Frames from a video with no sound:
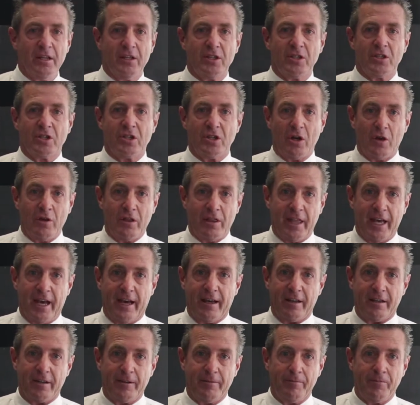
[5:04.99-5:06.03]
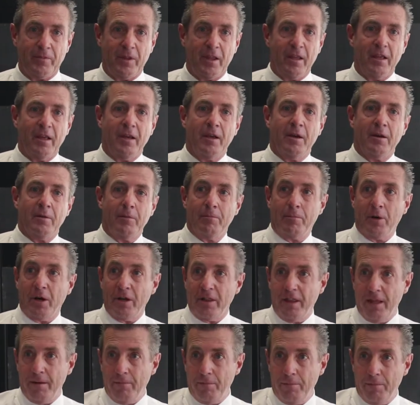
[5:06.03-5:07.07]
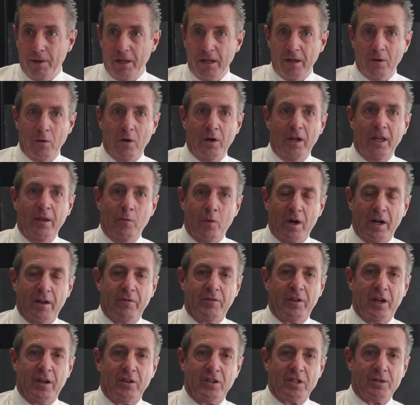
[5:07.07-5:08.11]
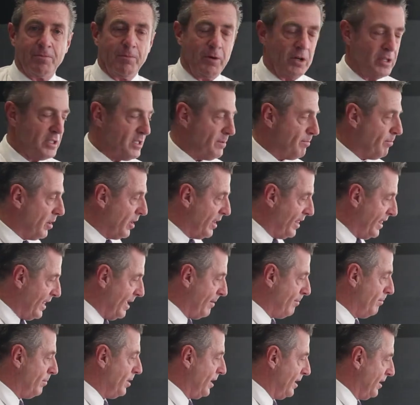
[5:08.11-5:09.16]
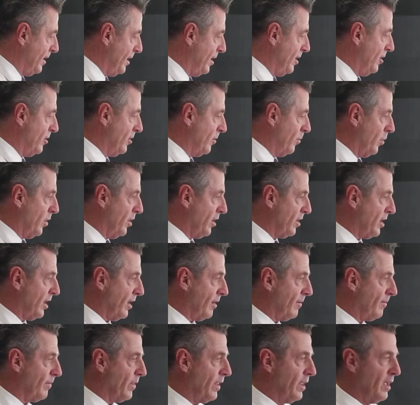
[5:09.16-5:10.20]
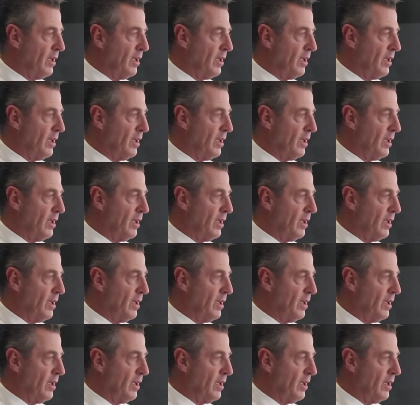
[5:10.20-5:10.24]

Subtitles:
so that by them being in one of those spots, by them being here and working,